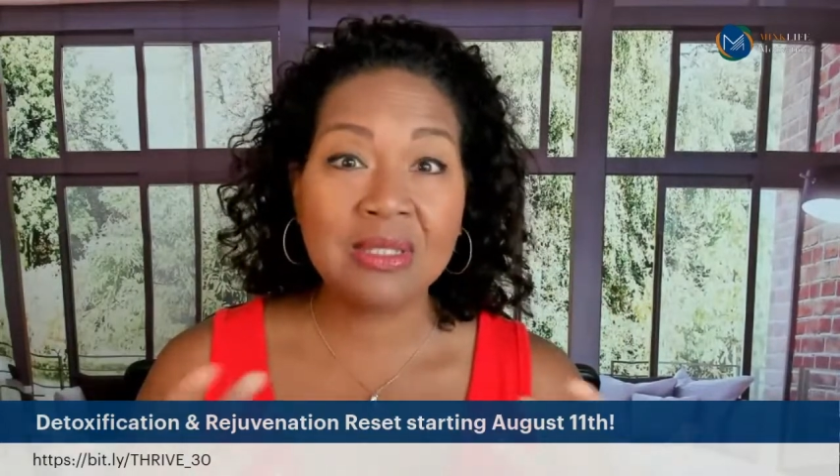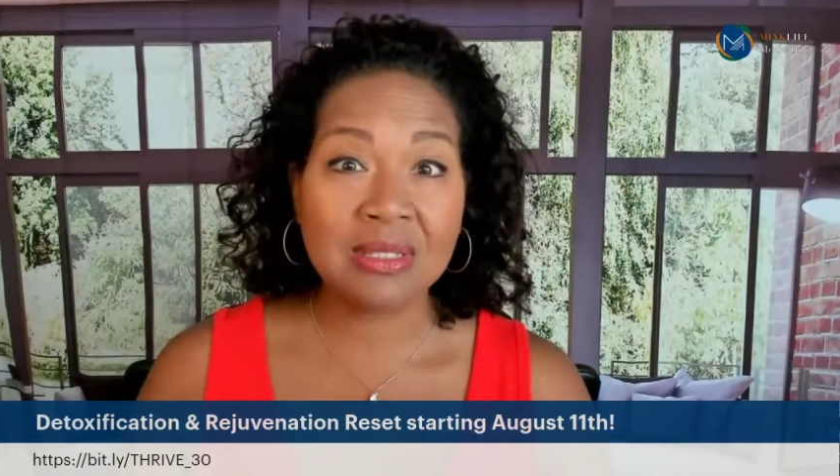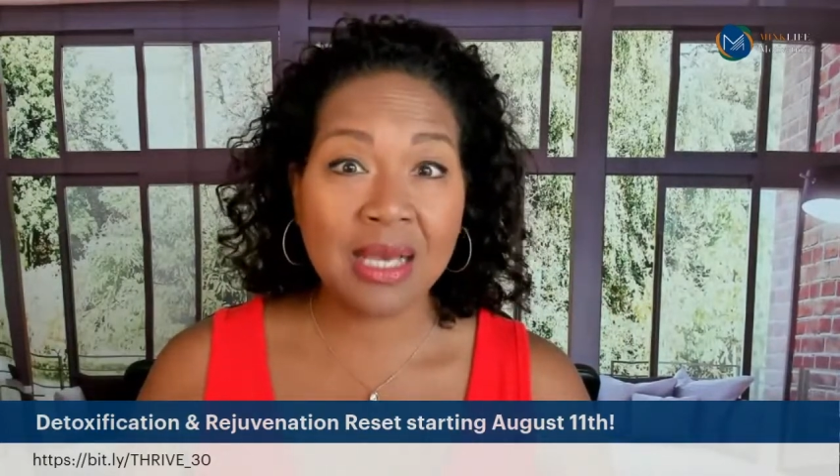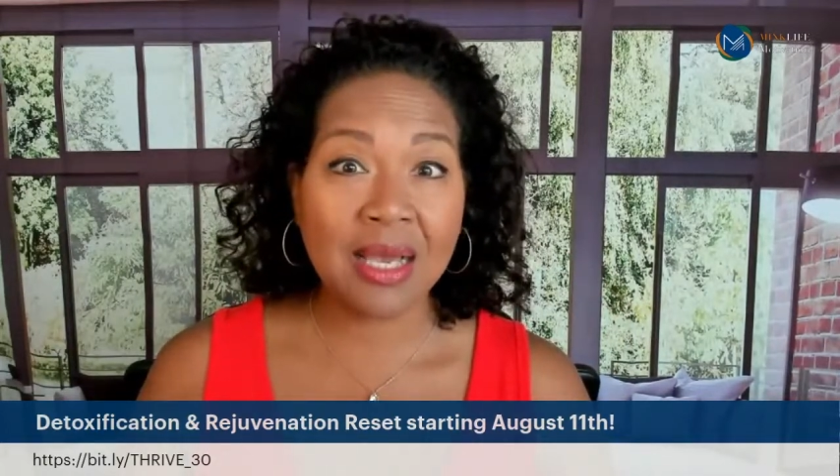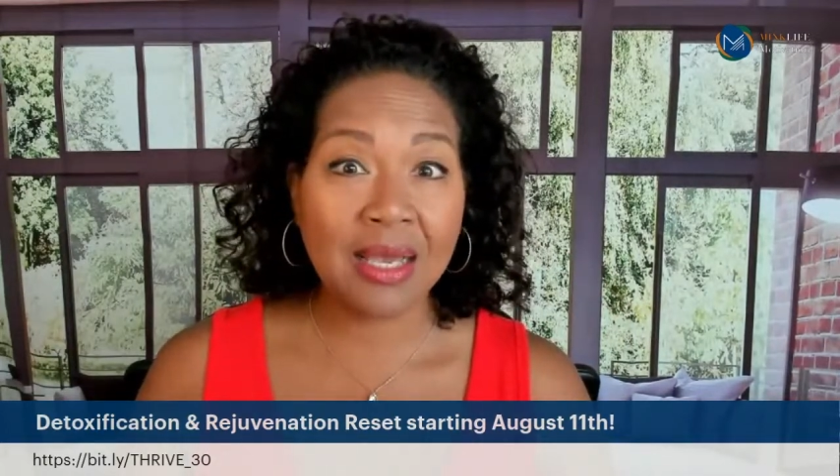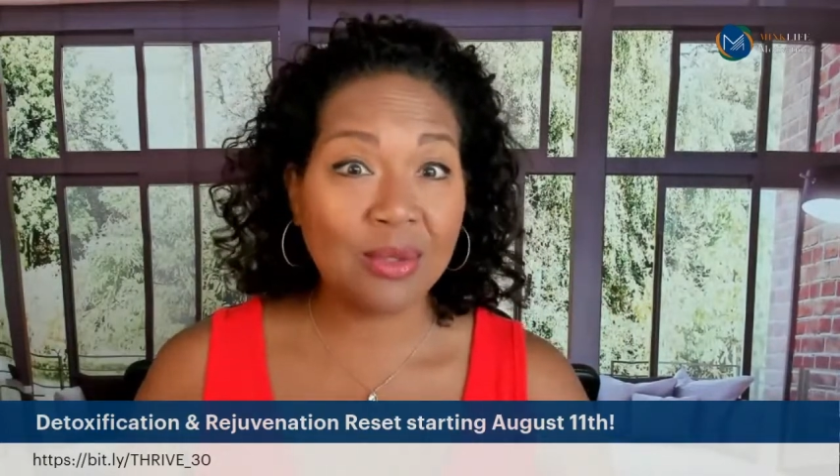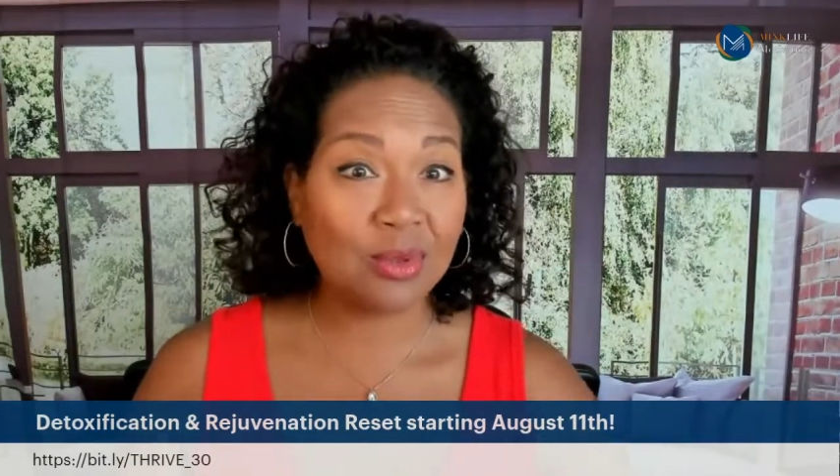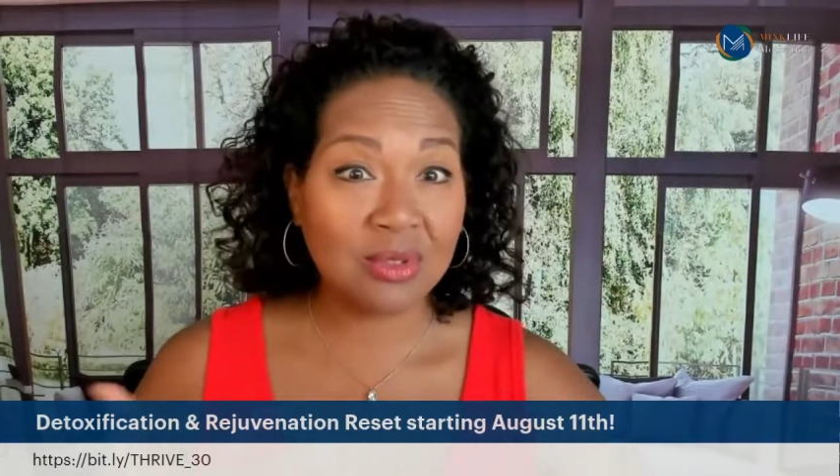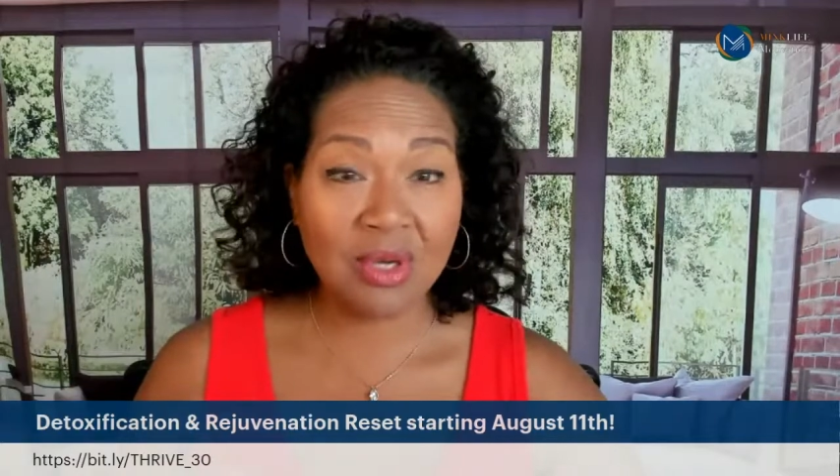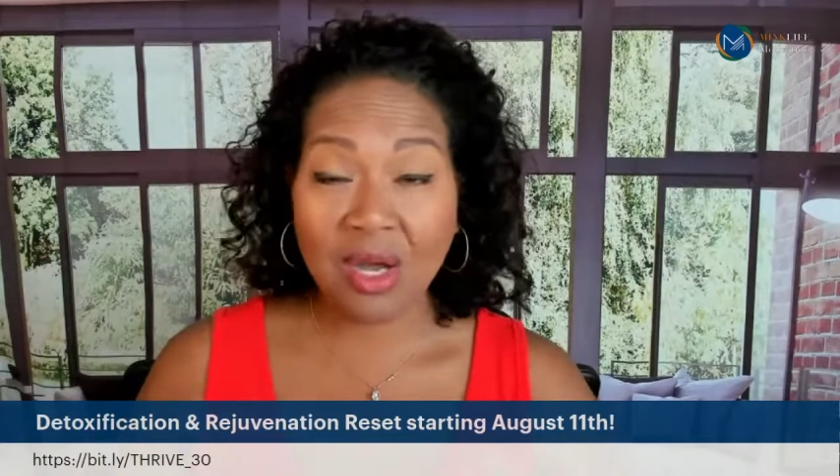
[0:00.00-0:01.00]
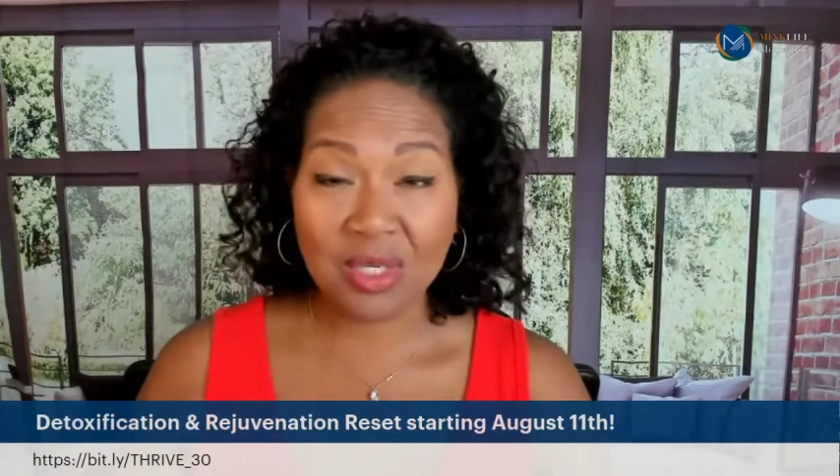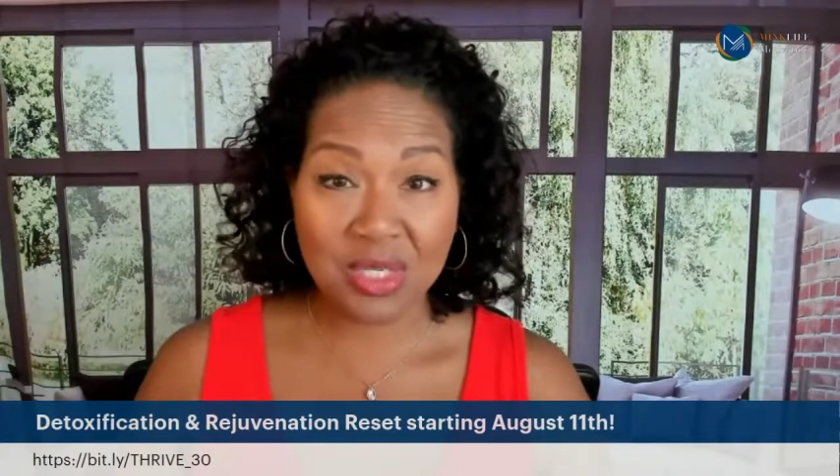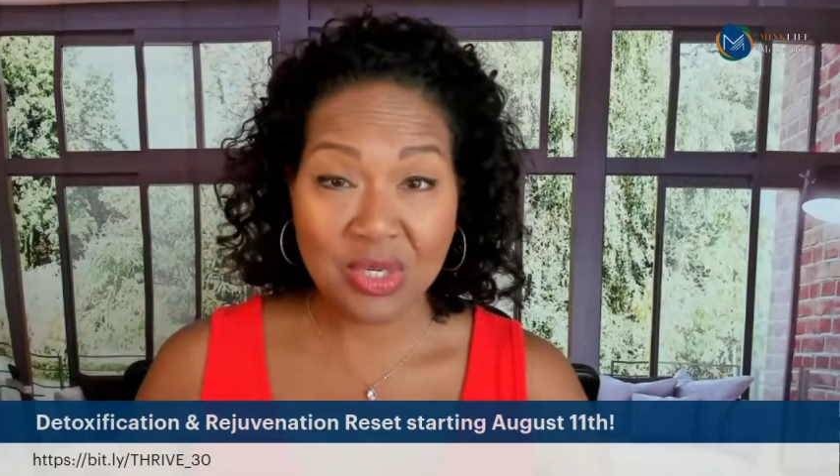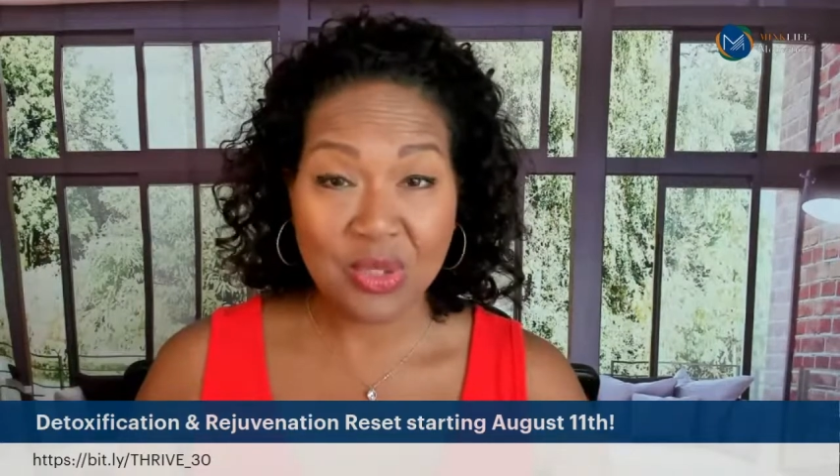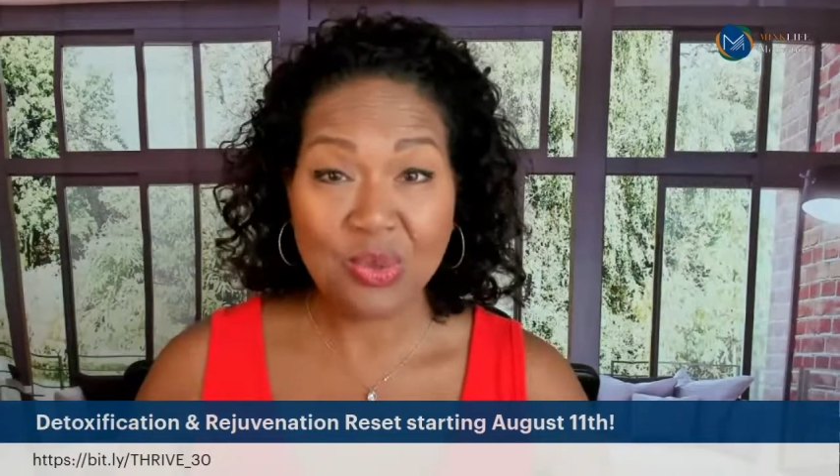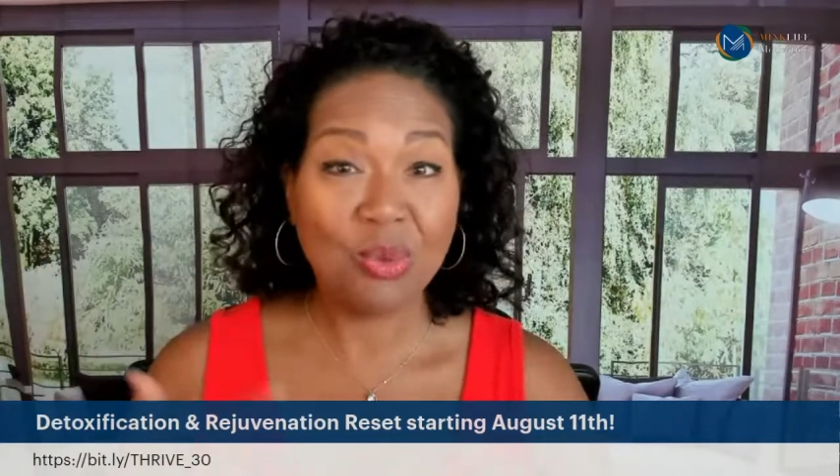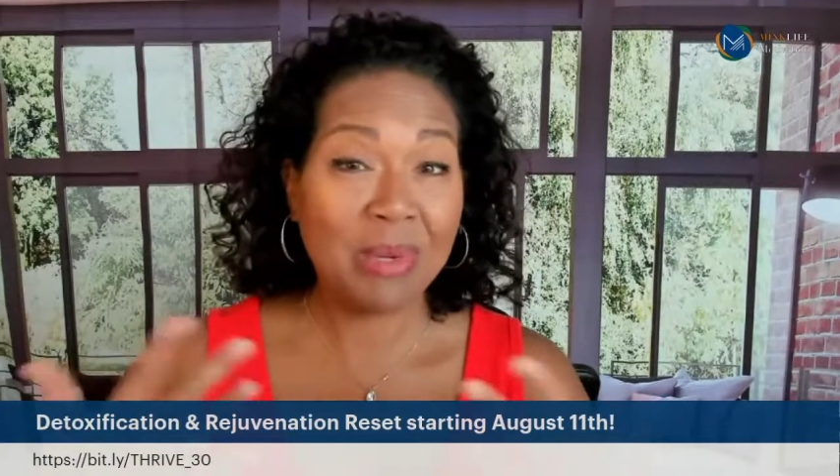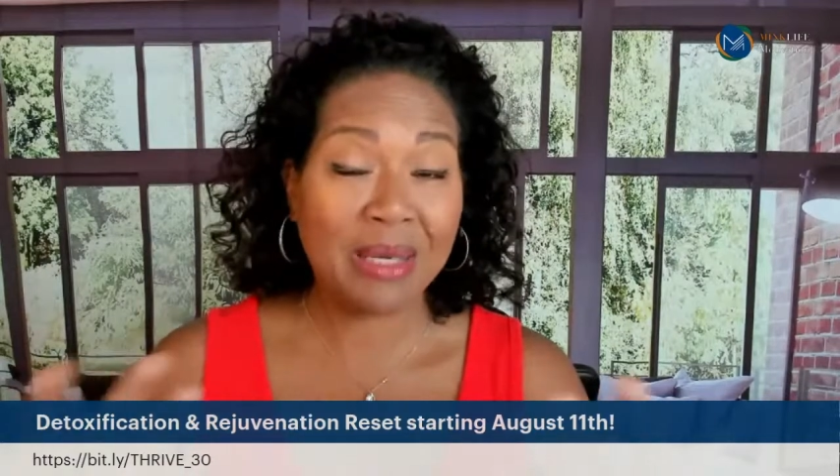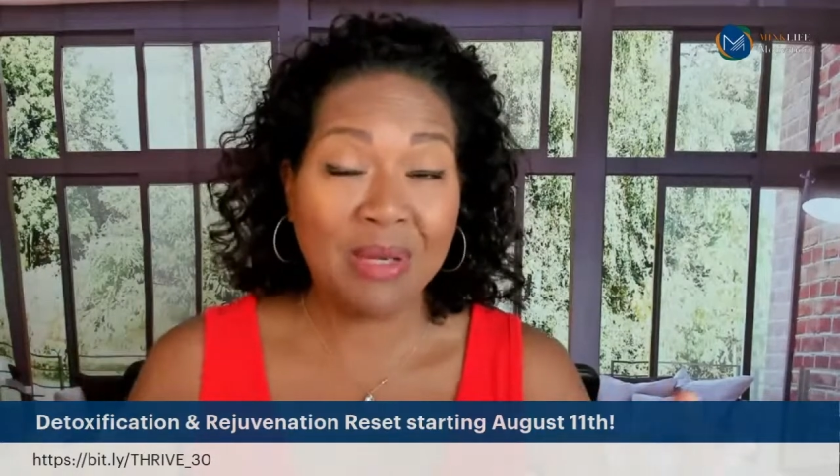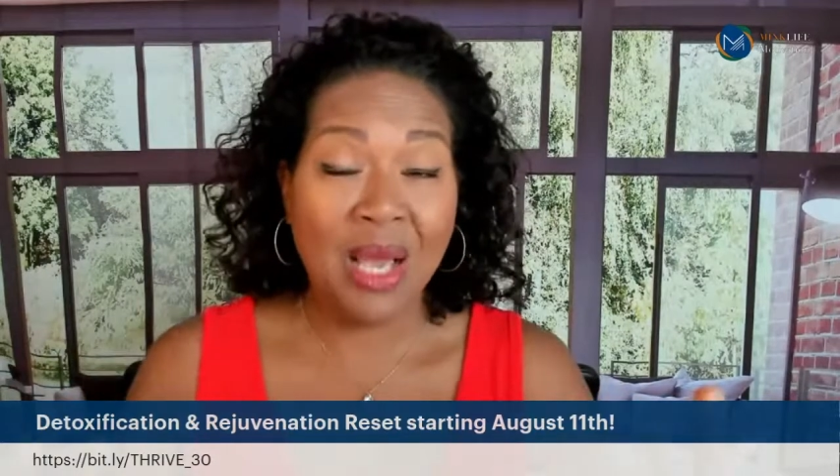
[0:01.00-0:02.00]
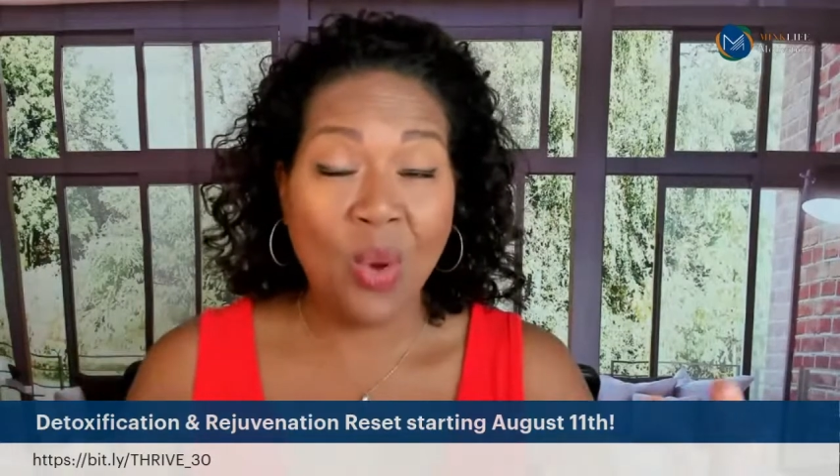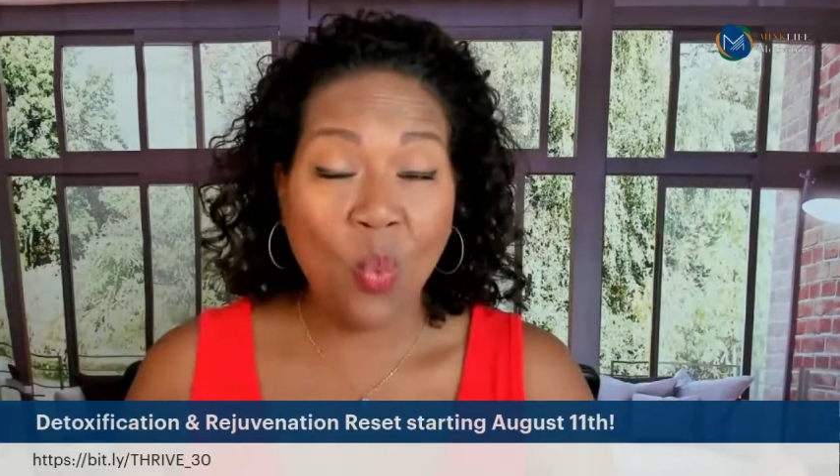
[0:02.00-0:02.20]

decide or talk to you about